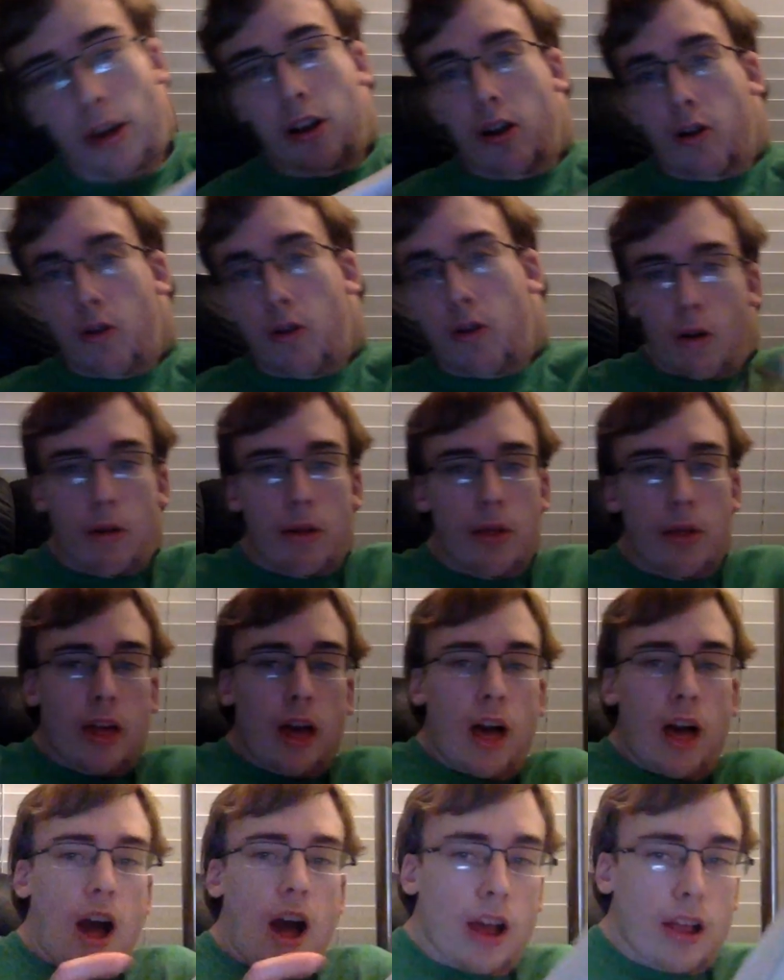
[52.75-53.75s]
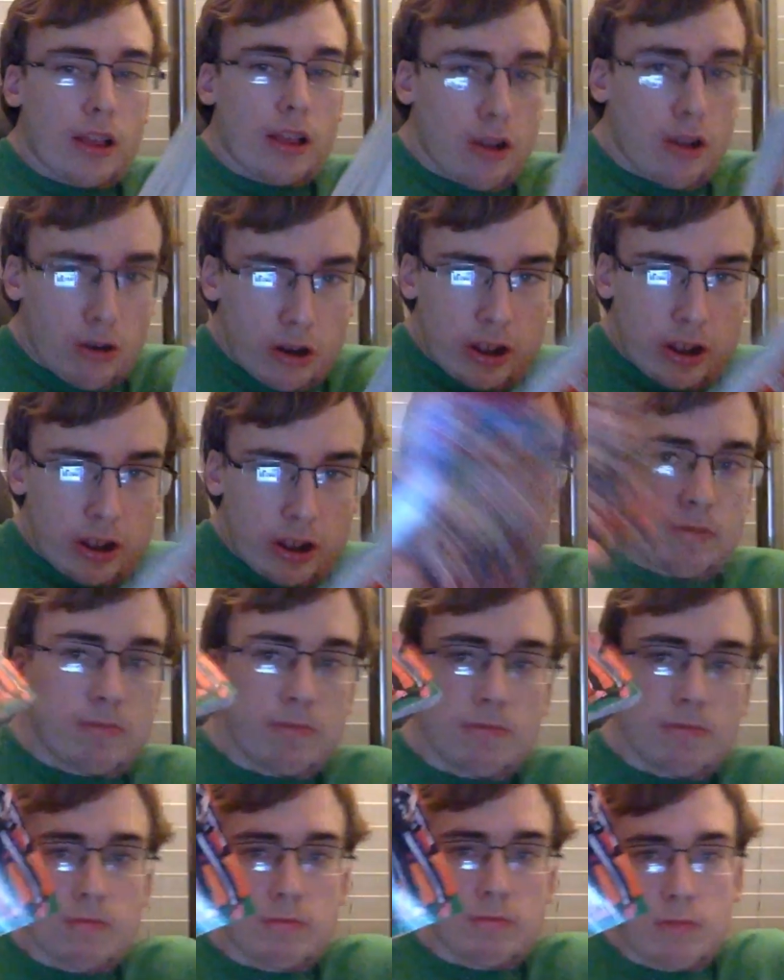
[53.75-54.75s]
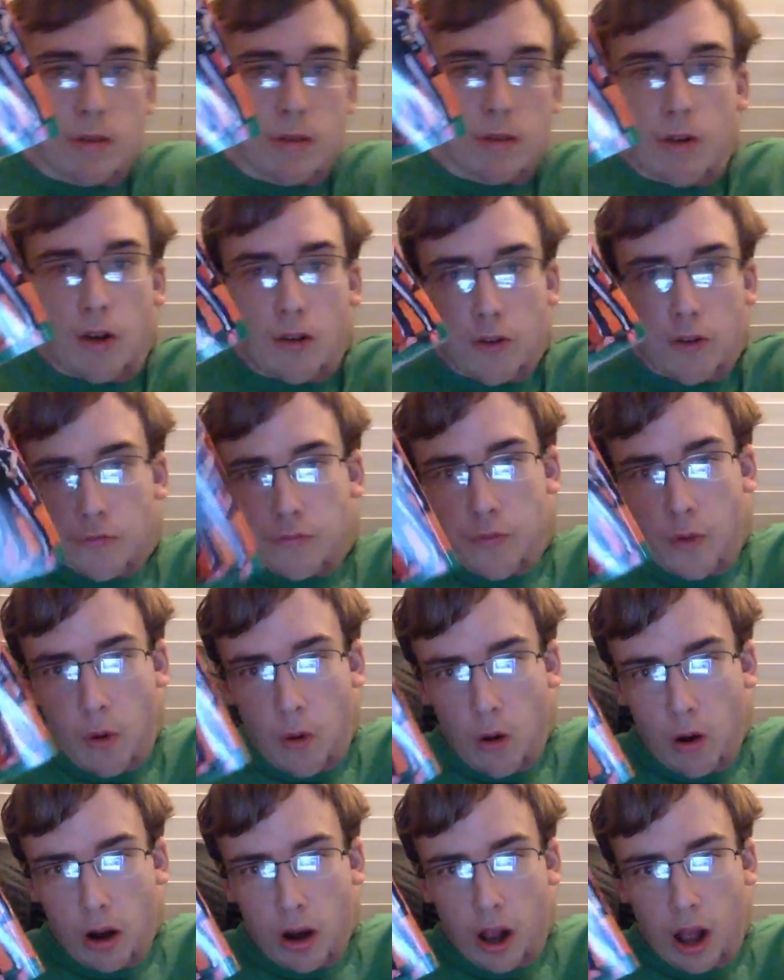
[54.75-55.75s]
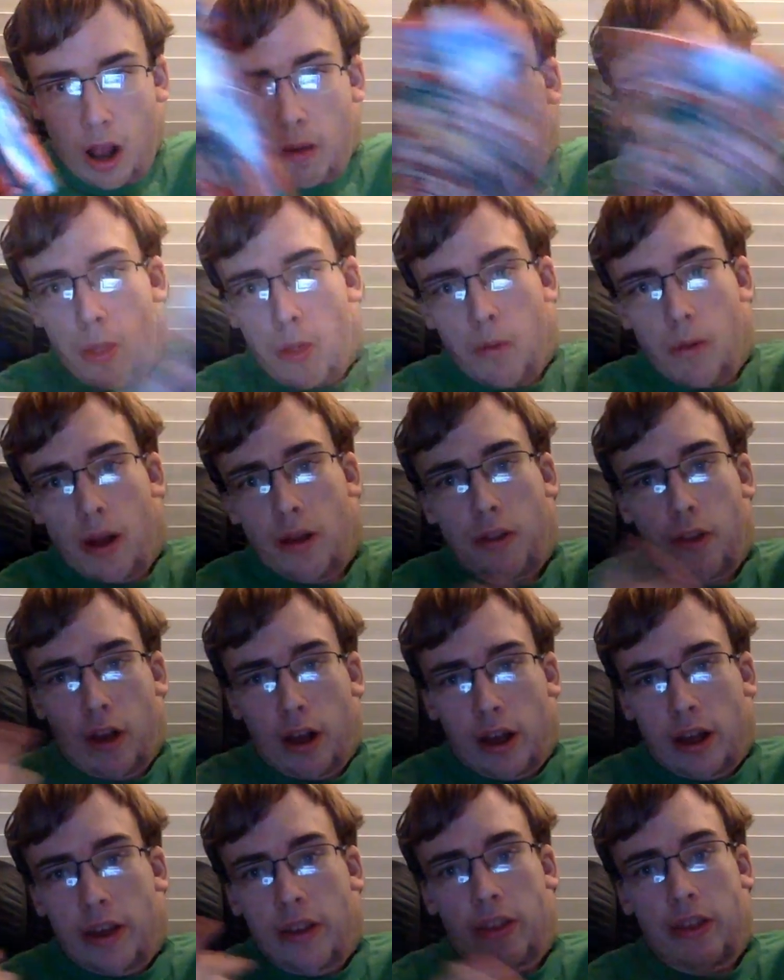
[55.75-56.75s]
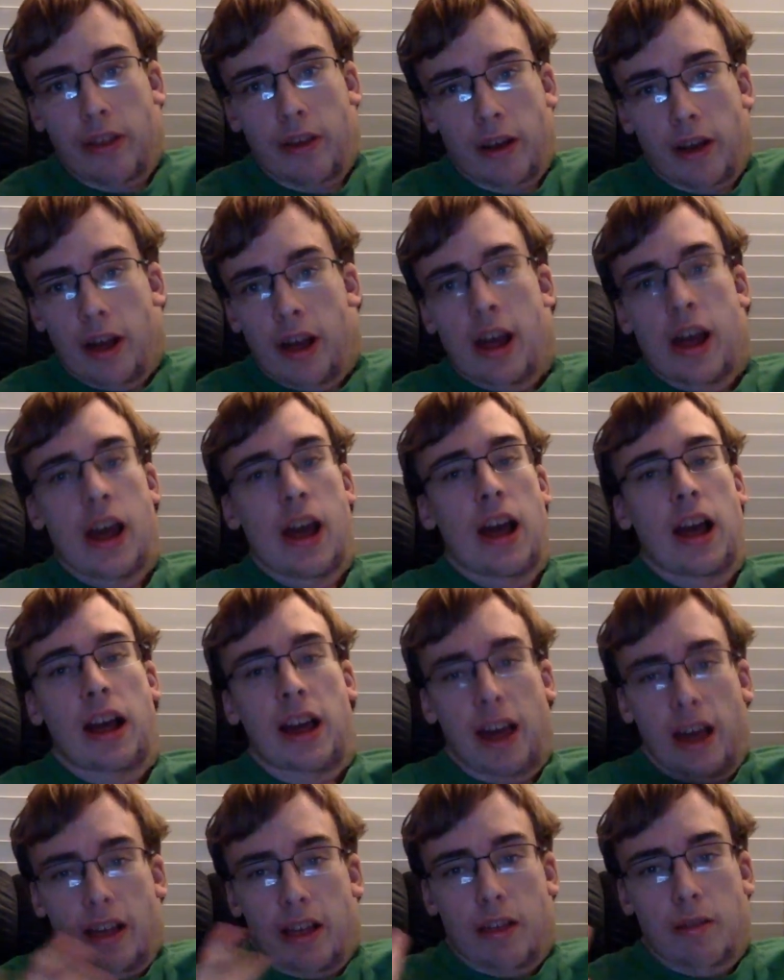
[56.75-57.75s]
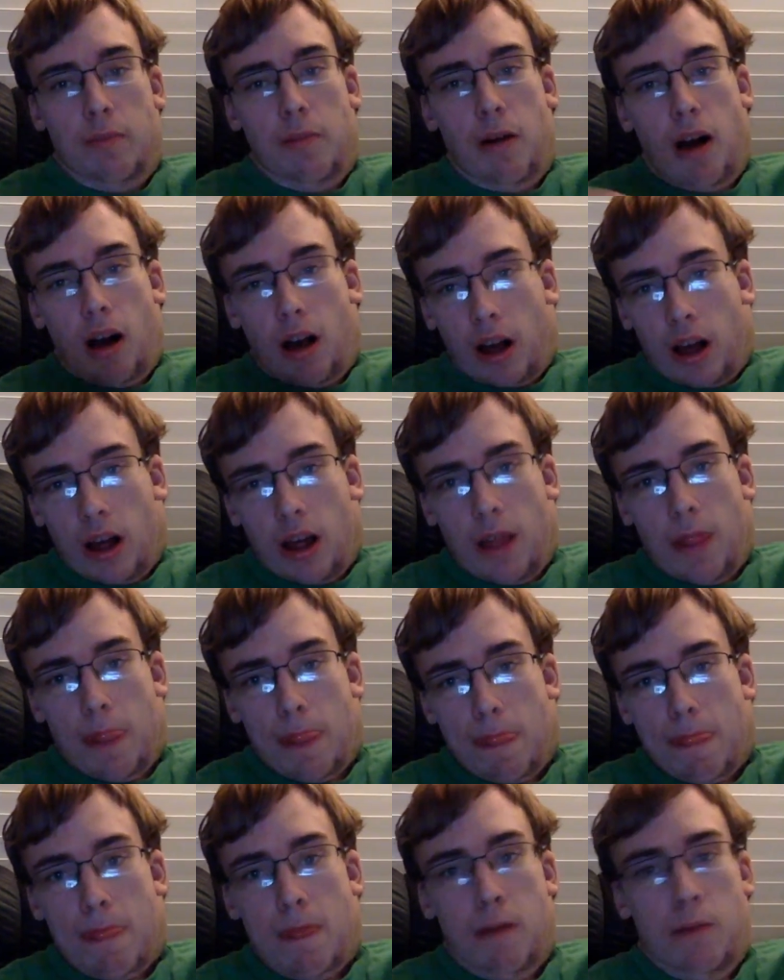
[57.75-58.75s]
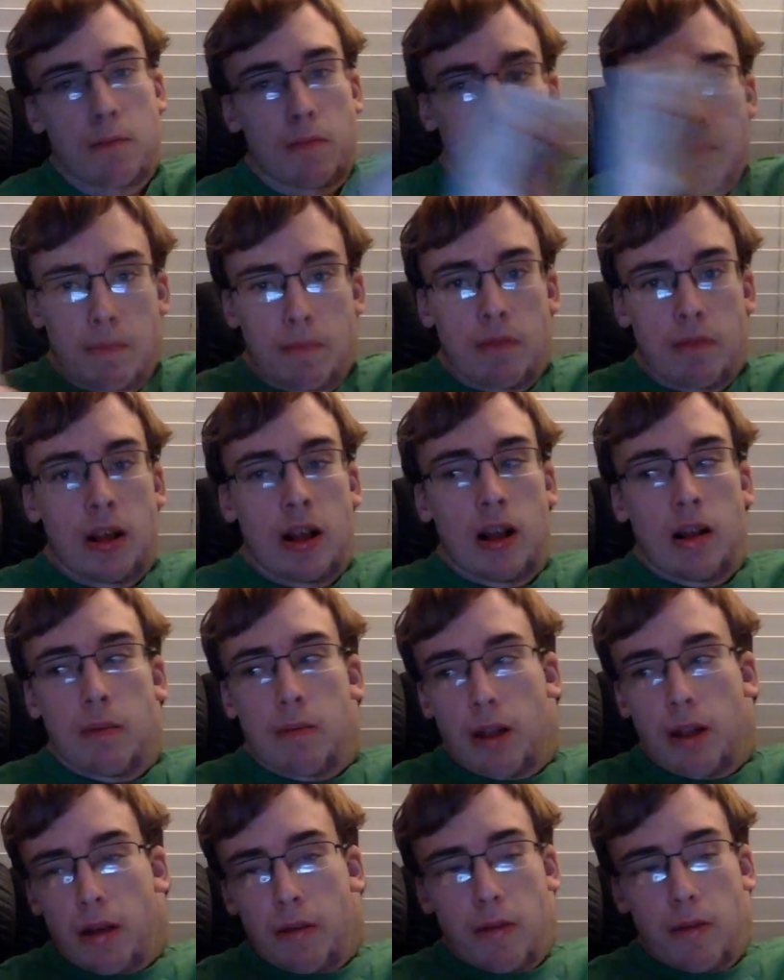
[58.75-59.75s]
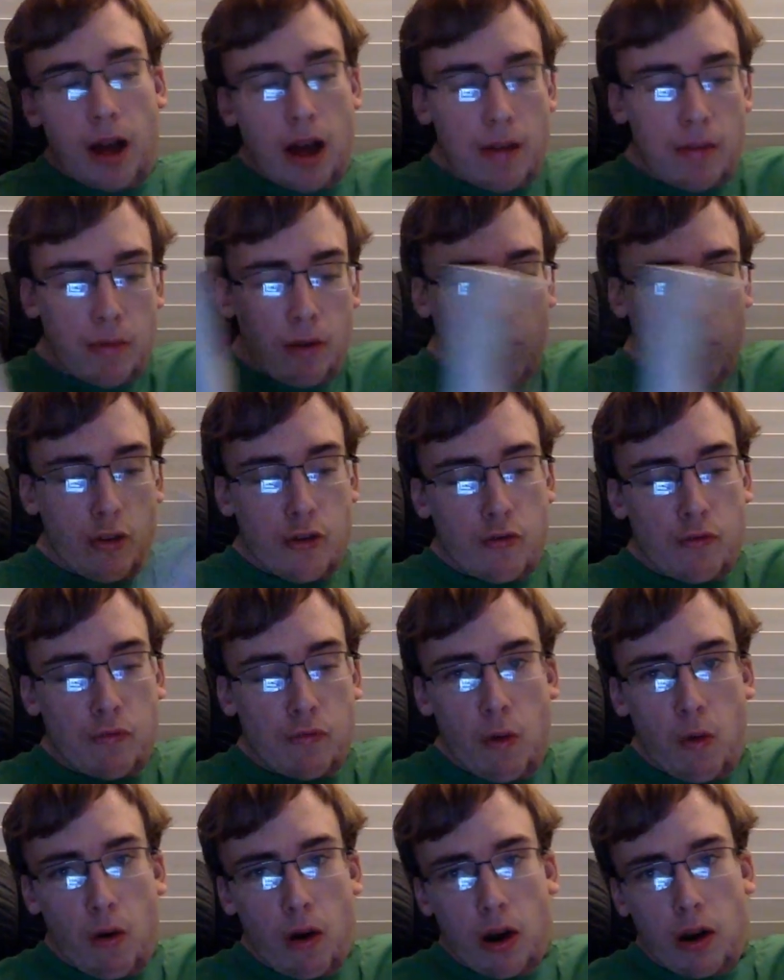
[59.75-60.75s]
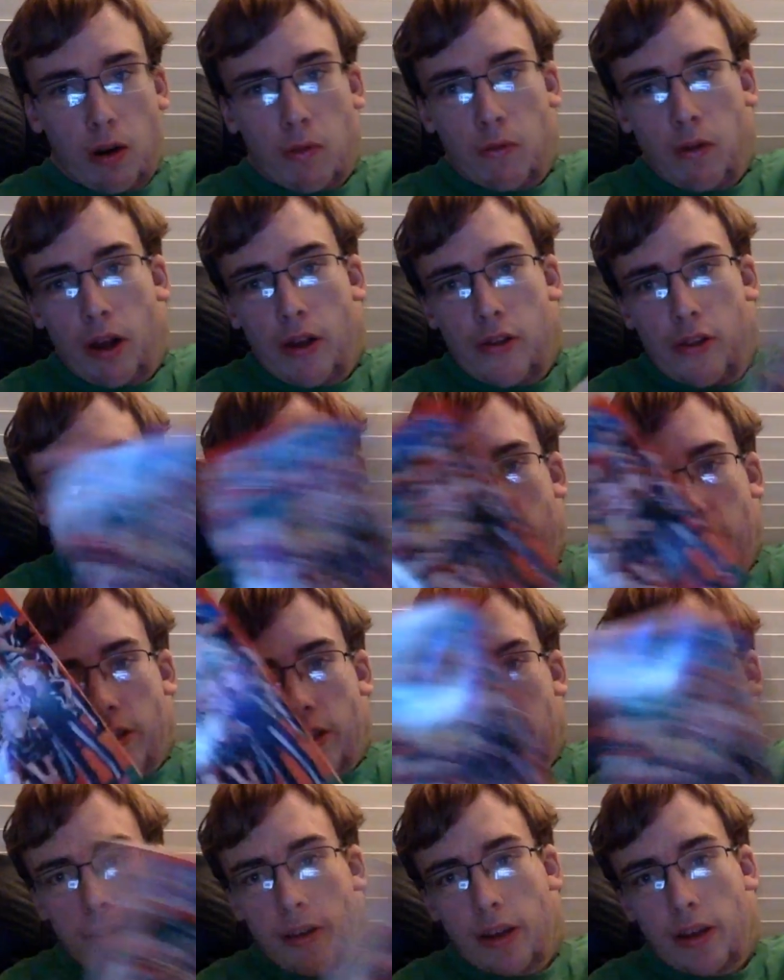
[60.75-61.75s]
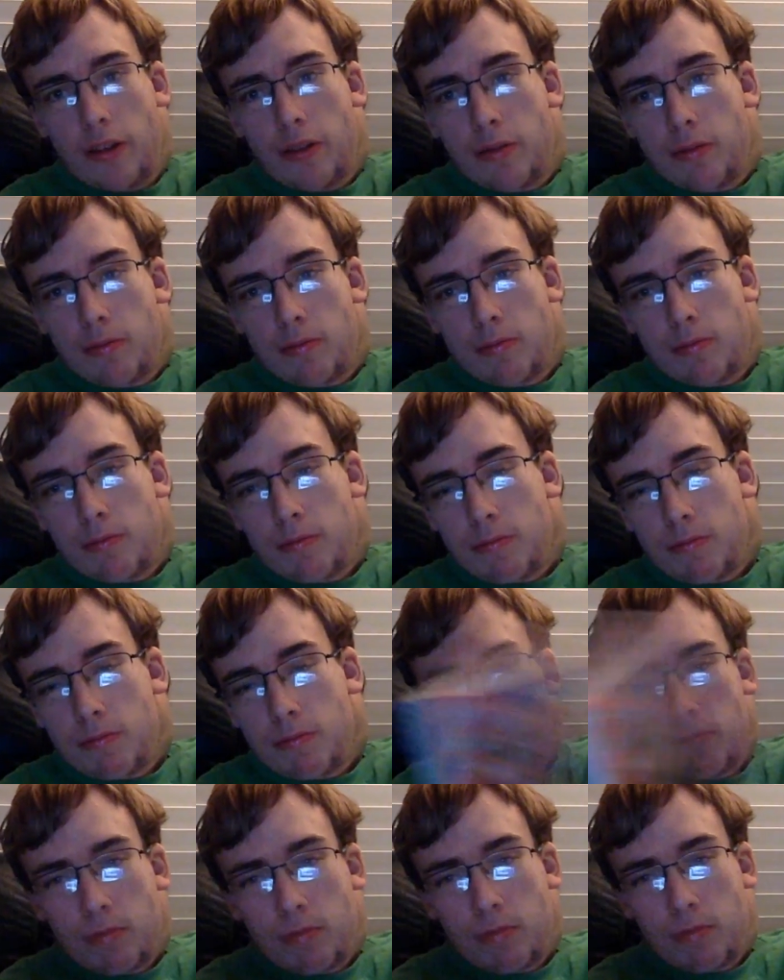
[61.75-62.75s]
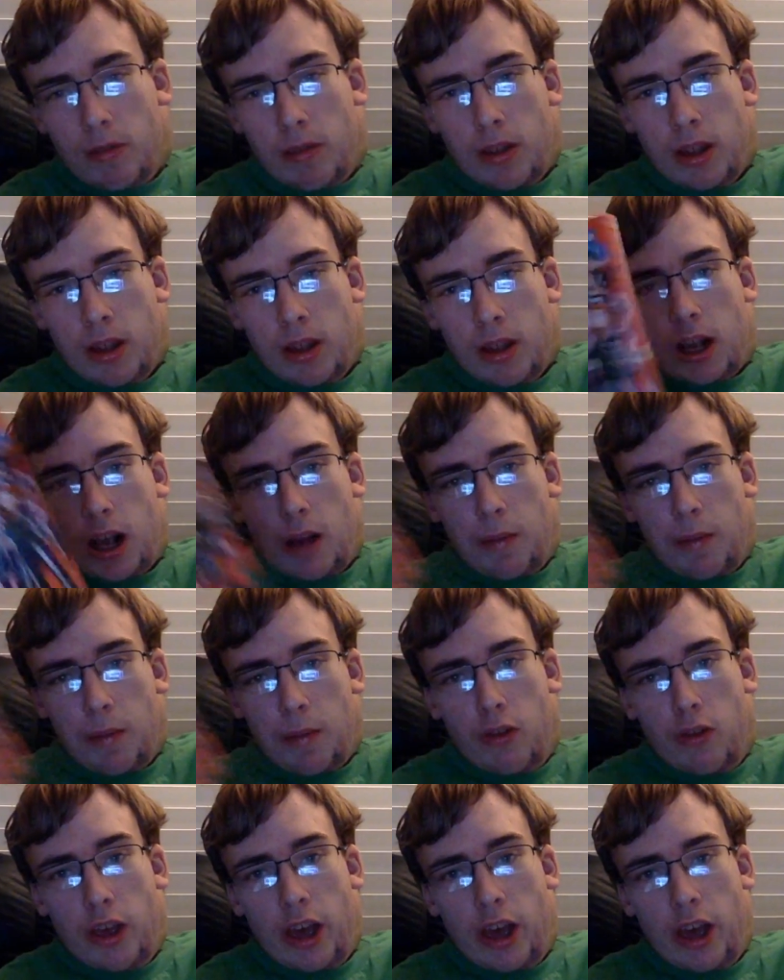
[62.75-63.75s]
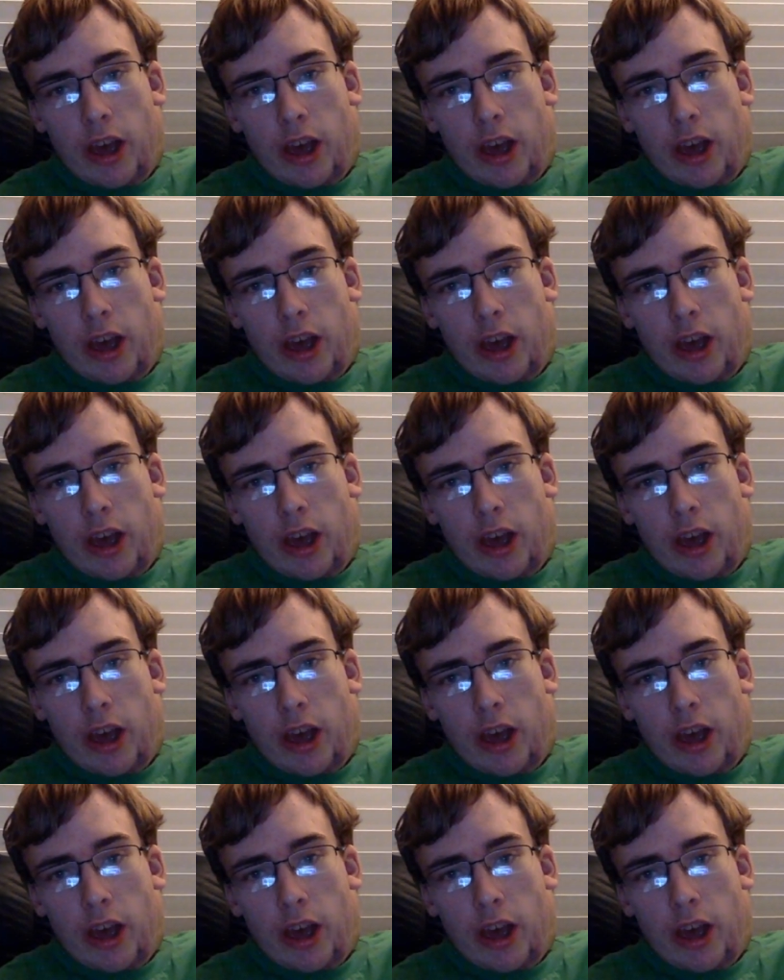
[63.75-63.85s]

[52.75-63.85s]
of course, I started with volume 4. I read the rest on Kiss the manga. But I read volume 4, read this in a couple of days.